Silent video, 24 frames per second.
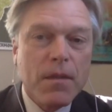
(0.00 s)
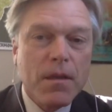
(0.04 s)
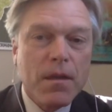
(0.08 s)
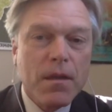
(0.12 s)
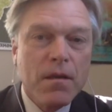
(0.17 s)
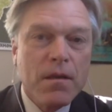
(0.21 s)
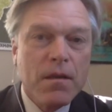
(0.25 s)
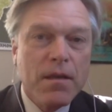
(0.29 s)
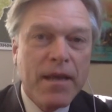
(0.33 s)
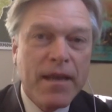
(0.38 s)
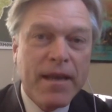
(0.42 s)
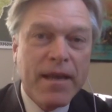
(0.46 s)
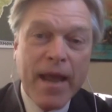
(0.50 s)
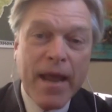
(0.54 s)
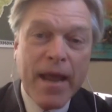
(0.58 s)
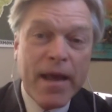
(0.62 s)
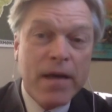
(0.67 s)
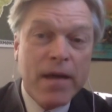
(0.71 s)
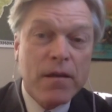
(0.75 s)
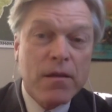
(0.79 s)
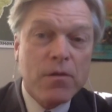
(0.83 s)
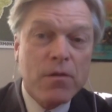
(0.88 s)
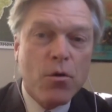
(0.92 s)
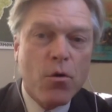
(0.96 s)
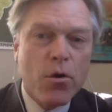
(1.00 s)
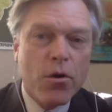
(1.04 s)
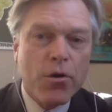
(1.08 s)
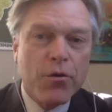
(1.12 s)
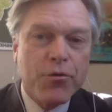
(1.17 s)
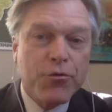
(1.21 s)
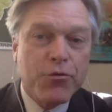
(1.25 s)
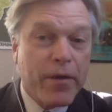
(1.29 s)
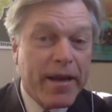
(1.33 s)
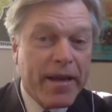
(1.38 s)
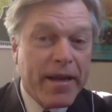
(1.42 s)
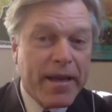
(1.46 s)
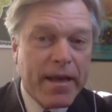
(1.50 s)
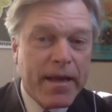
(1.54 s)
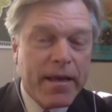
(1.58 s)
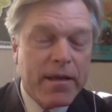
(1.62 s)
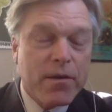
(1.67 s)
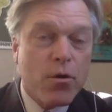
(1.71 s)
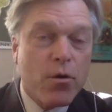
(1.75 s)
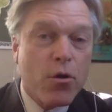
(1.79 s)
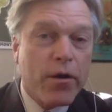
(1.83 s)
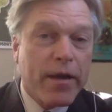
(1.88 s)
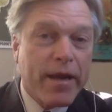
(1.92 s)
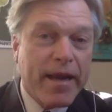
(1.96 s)
inhale, or drink in,
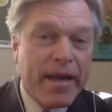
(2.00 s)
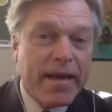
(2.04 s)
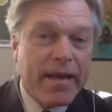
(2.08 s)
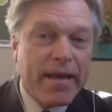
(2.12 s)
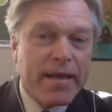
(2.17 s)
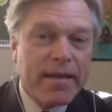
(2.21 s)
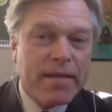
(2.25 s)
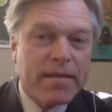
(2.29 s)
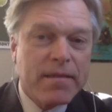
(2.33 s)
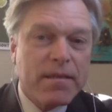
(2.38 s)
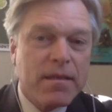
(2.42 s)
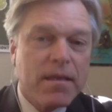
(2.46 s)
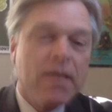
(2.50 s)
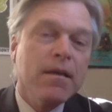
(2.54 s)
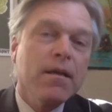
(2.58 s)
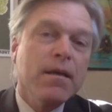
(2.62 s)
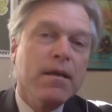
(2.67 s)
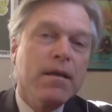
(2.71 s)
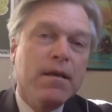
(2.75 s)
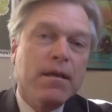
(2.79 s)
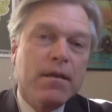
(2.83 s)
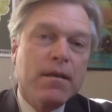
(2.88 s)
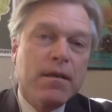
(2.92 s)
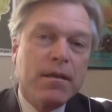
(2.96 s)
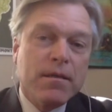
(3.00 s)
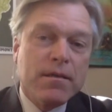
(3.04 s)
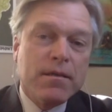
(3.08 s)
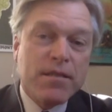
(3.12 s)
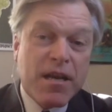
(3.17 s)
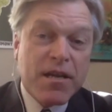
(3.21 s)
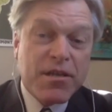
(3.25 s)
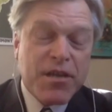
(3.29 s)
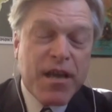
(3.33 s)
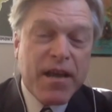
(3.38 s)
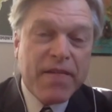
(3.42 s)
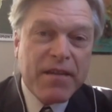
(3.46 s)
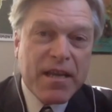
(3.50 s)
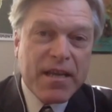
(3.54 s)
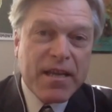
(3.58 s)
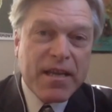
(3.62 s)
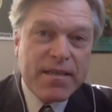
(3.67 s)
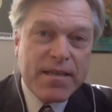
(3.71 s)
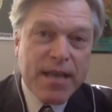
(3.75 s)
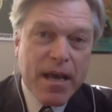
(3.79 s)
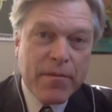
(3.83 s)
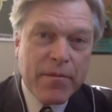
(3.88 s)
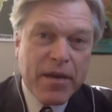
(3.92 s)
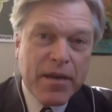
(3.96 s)
or eat in such heavy
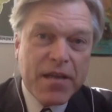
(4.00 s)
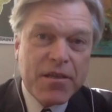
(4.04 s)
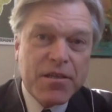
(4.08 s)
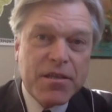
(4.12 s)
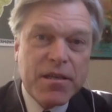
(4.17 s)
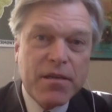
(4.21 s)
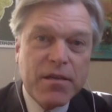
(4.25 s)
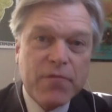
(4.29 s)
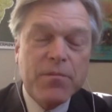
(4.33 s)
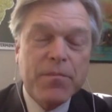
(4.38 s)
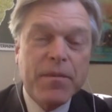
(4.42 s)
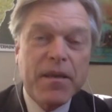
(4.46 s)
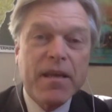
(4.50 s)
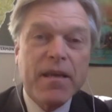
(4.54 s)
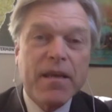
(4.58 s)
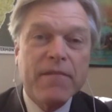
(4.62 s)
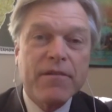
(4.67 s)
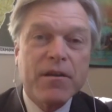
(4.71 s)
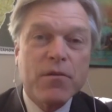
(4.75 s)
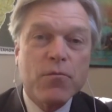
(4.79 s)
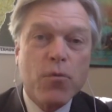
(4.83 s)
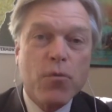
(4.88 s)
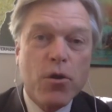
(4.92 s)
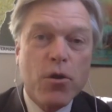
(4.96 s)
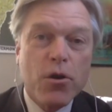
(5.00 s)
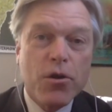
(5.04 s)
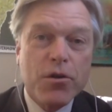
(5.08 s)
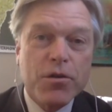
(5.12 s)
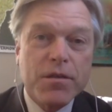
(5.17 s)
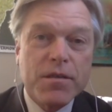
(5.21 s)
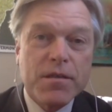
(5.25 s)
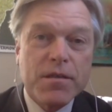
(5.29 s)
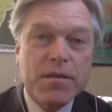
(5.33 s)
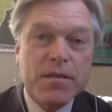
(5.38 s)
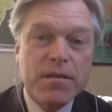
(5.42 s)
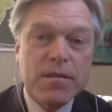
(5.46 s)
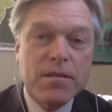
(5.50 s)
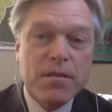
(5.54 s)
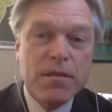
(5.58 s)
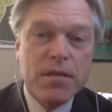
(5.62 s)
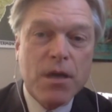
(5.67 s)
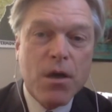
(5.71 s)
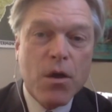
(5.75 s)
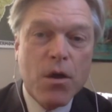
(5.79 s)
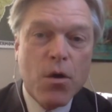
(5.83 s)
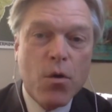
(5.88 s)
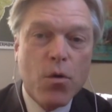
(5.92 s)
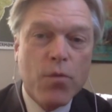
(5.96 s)
contamination, it would be even worse.
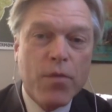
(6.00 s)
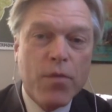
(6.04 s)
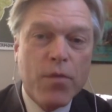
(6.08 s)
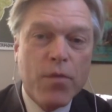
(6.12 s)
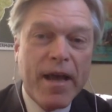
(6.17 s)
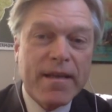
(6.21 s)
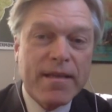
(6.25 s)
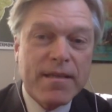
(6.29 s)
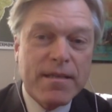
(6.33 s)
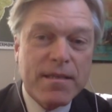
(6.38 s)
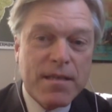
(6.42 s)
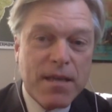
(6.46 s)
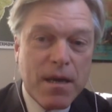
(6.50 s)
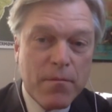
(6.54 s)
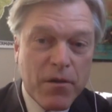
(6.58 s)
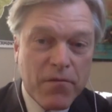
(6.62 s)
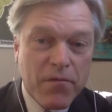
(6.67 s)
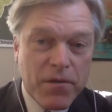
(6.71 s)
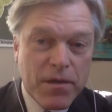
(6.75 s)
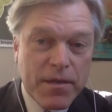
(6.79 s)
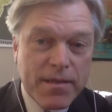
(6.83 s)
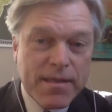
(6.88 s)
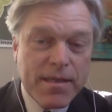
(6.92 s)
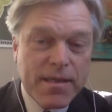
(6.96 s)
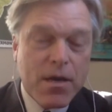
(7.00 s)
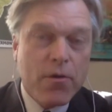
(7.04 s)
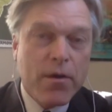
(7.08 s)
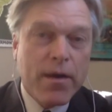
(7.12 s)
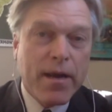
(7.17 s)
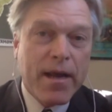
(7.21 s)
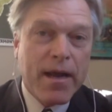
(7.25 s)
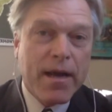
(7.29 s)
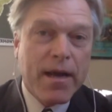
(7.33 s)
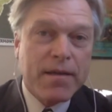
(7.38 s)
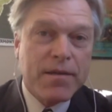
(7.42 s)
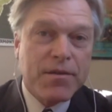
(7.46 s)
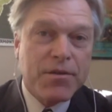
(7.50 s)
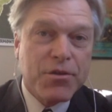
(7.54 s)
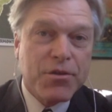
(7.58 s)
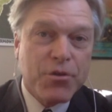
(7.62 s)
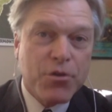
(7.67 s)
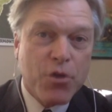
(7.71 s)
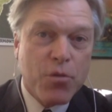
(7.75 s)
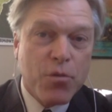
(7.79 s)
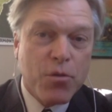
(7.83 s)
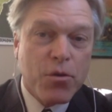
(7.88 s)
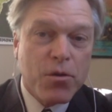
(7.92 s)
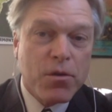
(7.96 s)
So that's some of what's going on at
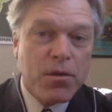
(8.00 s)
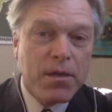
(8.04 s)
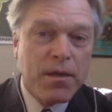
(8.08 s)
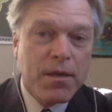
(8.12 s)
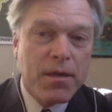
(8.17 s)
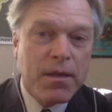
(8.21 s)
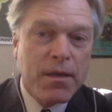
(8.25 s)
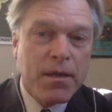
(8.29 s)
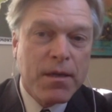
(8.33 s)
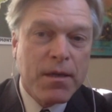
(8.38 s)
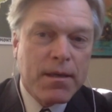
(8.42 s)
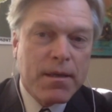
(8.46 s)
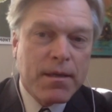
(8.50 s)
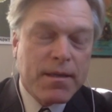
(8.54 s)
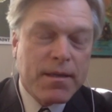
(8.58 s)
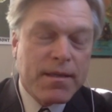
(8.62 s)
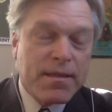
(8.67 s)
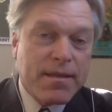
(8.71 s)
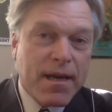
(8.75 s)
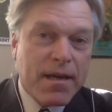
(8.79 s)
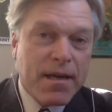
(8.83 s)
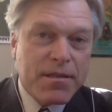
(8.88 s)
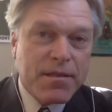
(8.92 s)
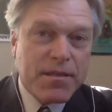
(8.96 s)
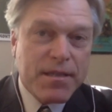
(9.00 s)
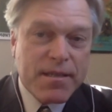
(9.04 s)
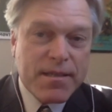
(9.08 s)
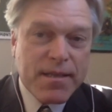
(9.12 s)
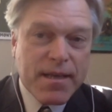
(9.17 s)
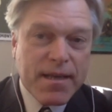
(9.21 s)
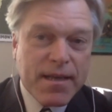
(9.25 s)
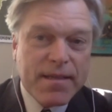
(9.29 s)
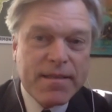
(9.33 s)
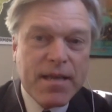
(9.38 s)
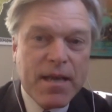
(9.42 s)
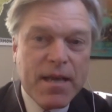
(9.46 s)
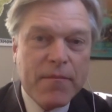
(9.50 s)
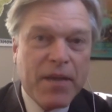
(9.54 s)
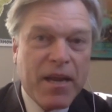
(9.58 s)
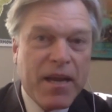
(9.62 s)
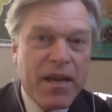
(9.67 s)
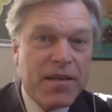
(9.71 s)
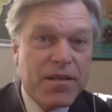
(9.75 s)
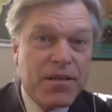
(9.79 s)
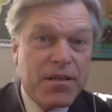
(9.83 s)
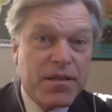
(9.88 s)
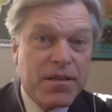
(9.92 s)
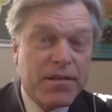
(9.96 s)
Chernobyl. It's not just the
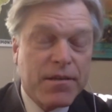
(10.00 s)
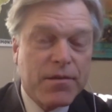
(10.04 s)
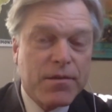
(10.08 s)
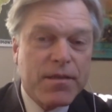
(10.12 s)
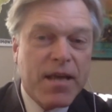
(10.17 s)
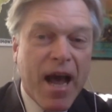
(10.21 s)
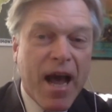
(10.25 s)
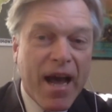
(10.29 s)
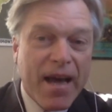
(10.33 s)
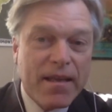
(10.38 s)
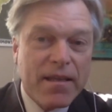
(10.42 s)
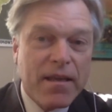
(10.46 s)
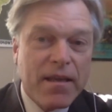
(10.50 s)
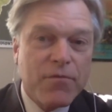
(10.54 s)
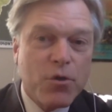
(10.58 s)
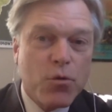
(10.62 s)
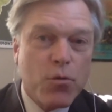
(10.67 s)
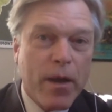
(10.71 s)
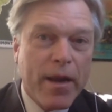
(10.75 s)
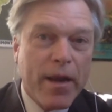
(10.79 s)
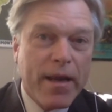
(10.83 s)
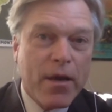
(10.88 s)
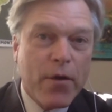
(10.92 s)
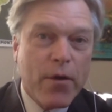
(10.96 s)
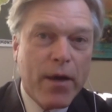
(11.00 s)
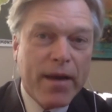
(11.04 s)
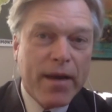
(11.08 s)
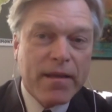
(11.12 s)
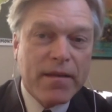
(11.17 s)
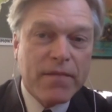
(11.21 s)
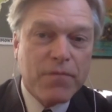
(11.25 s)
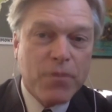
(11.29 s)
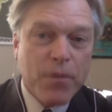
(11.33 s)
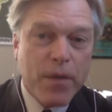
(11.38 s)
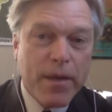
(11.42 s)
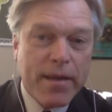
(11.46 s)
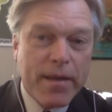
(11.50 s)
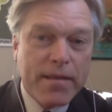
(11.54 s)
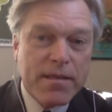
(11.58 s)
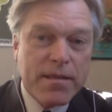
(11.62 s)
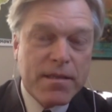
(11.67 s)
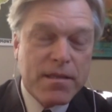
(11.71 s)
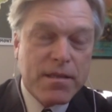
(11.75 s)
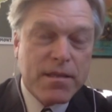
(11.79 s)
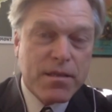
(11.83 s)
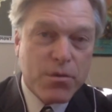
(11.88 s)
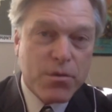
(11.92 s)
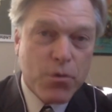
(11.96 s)
contamination. There's high-level radioactive waste
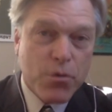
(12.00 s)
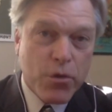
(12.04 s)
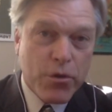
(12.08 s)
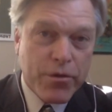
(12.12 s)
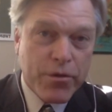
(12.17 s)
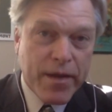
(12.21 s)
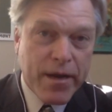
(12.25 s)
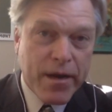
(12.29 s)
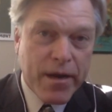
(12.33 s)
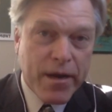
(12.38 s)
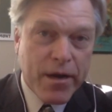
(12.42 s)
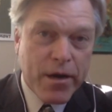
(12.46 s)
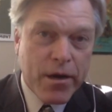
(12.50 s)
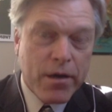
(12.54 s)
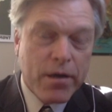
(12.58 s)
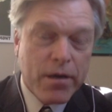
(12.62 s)
stored there